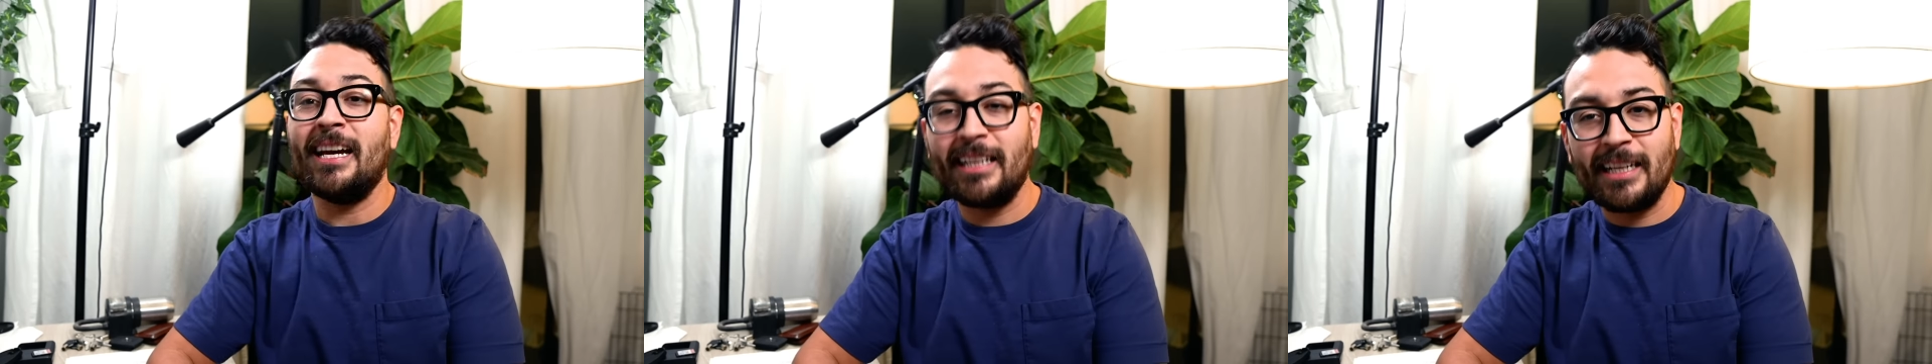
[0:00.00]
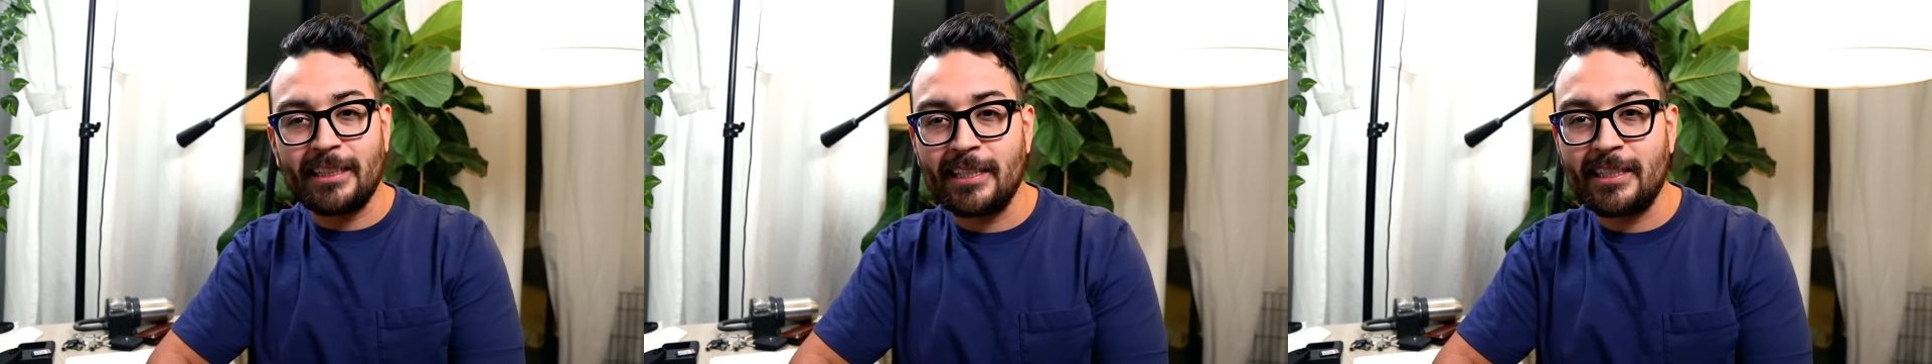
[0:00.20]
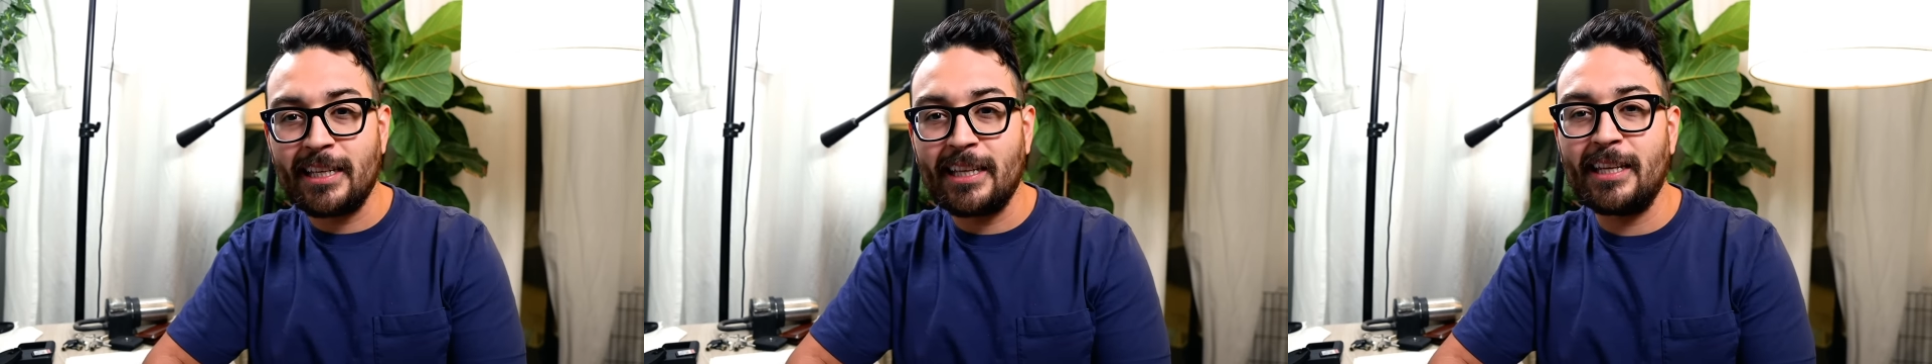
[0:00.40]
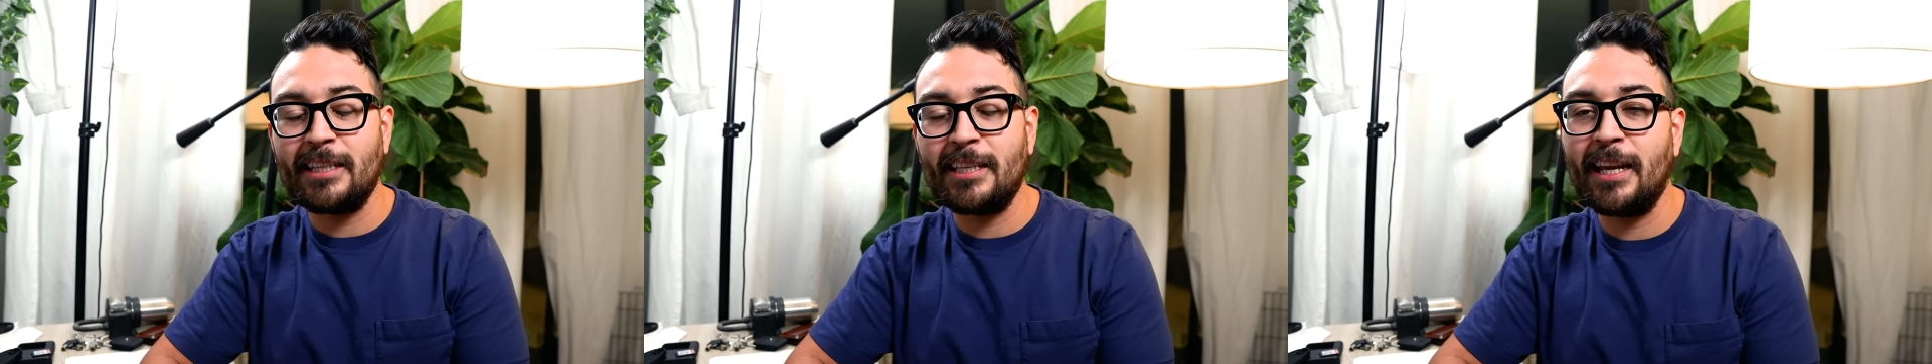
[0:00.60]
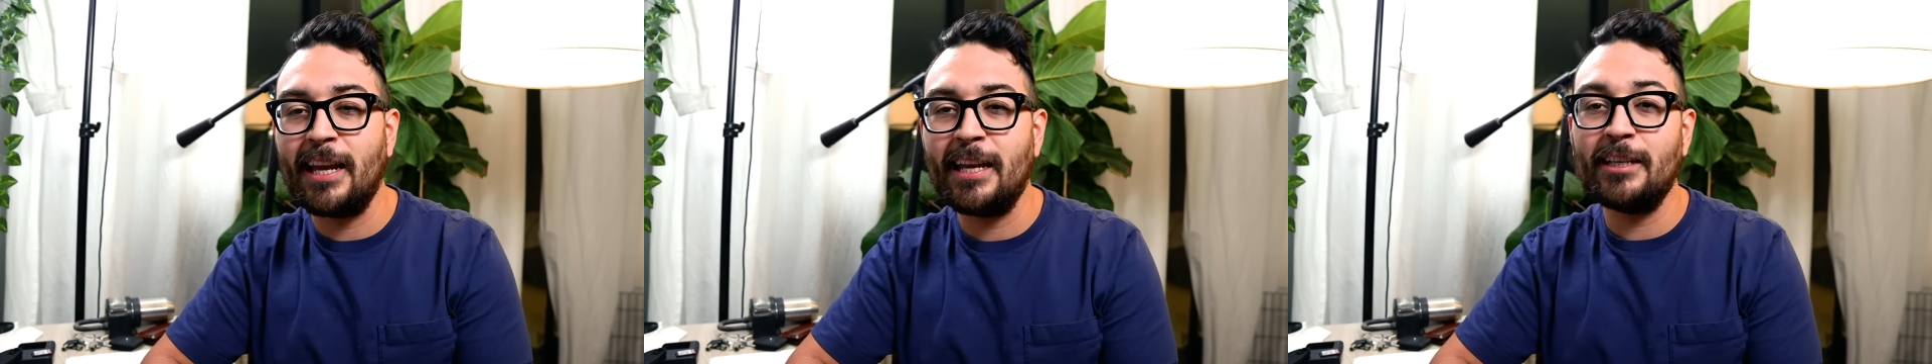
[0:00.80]
I'd like to say that
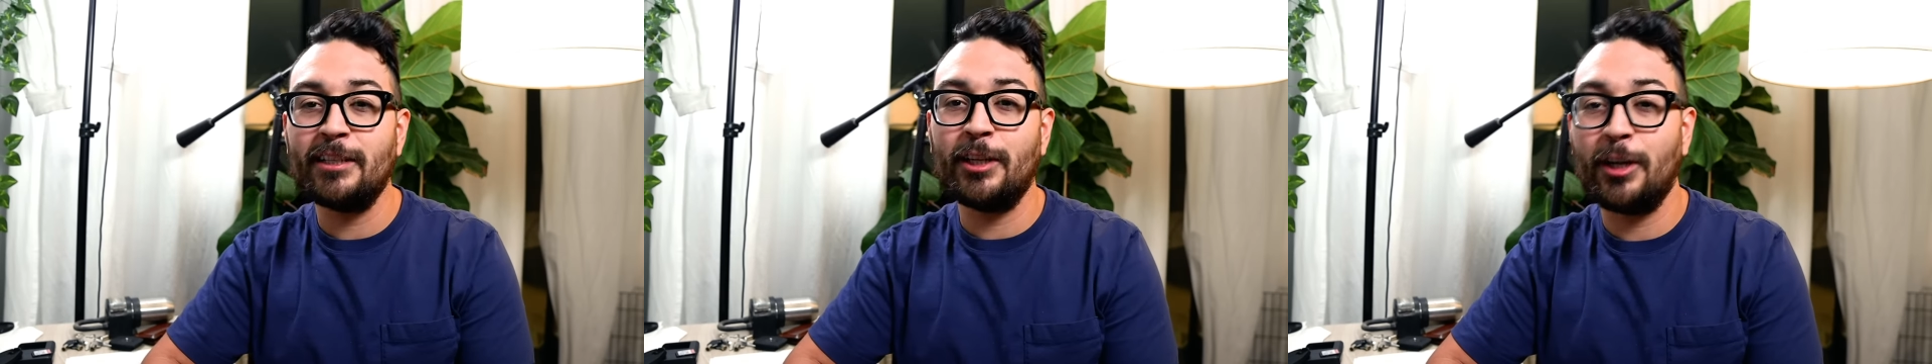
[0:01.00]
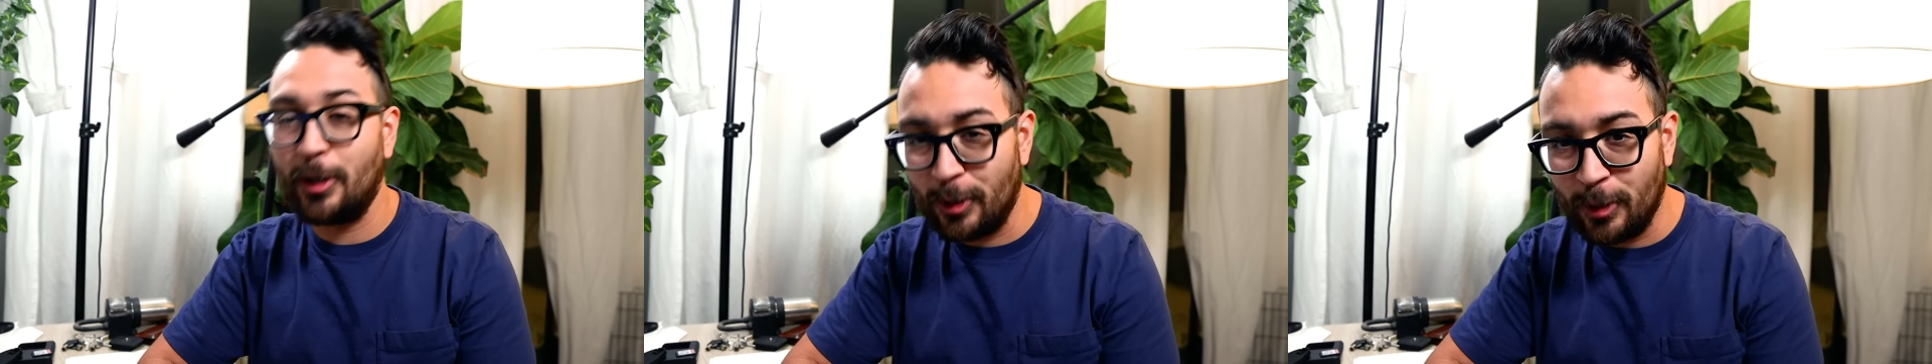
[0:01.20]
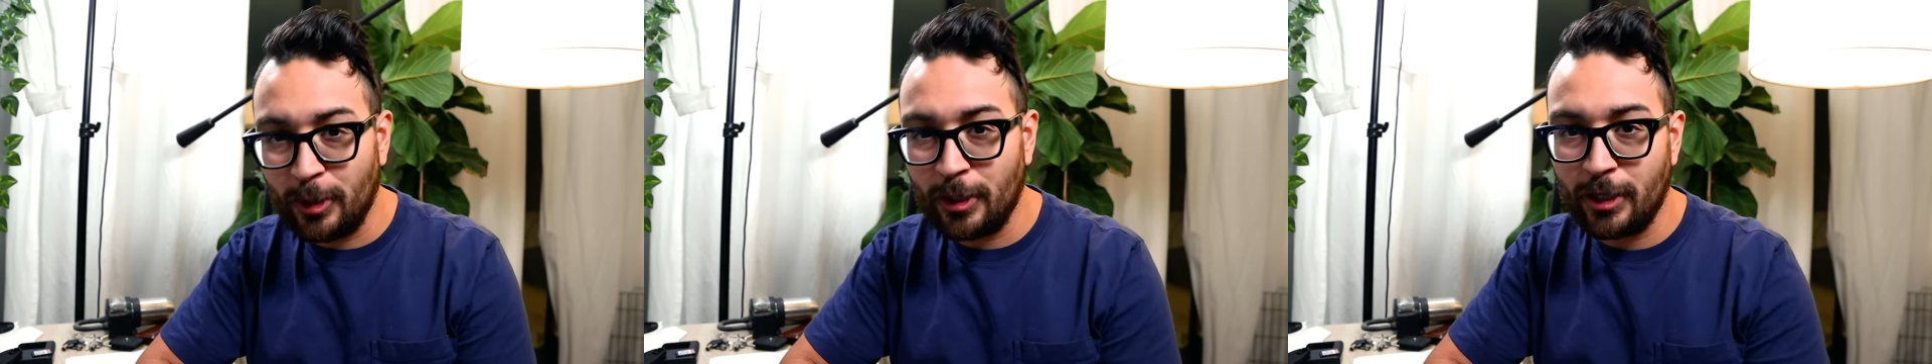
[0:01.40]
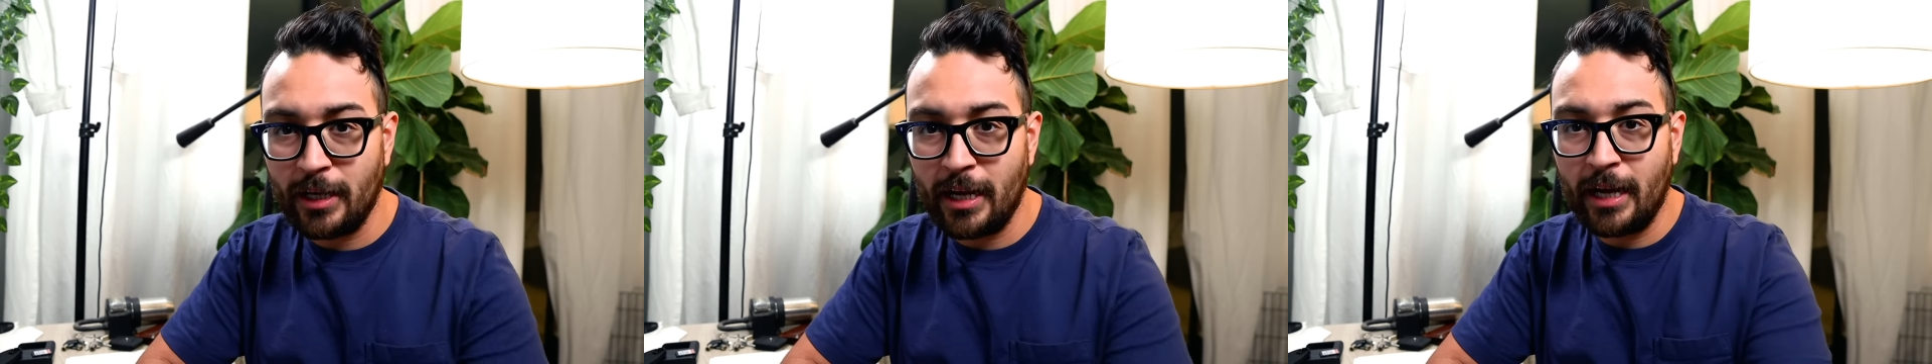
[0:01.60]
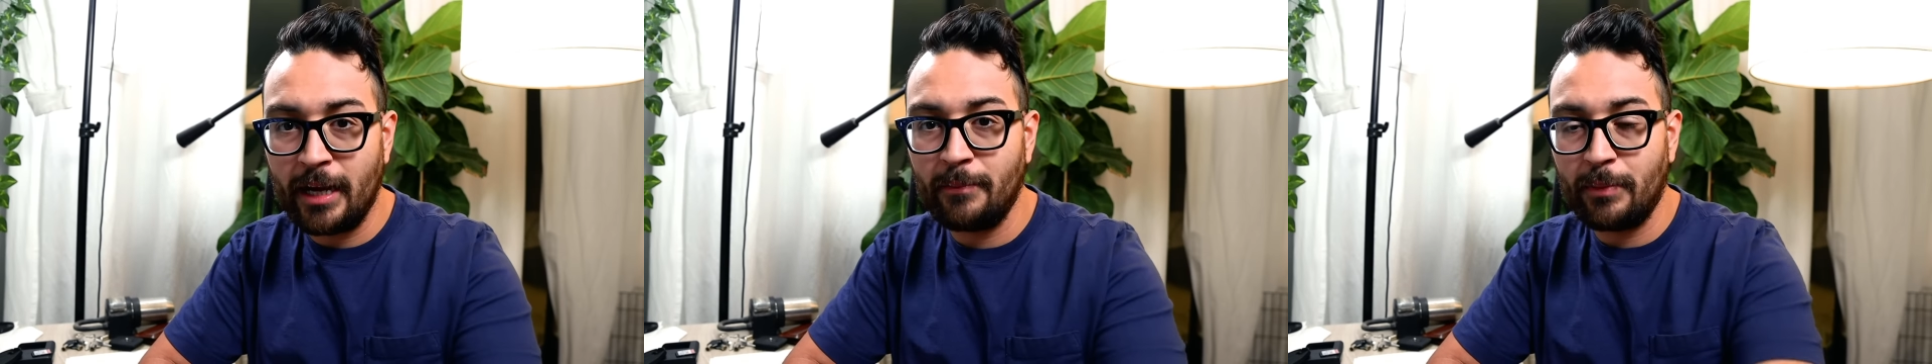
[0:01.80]
today is an earlier
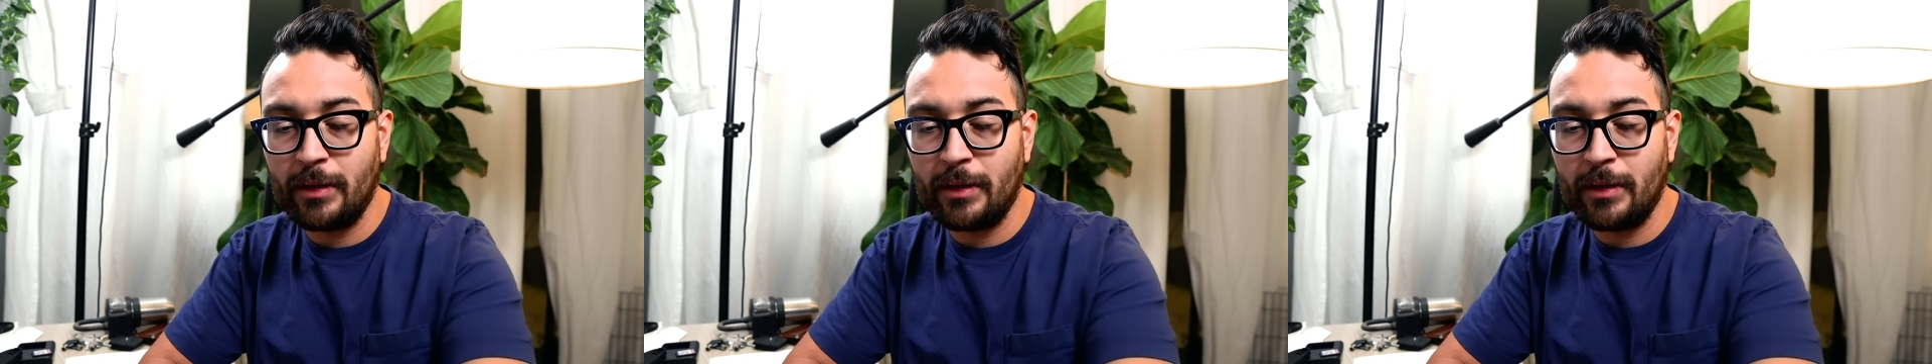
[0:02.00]
night,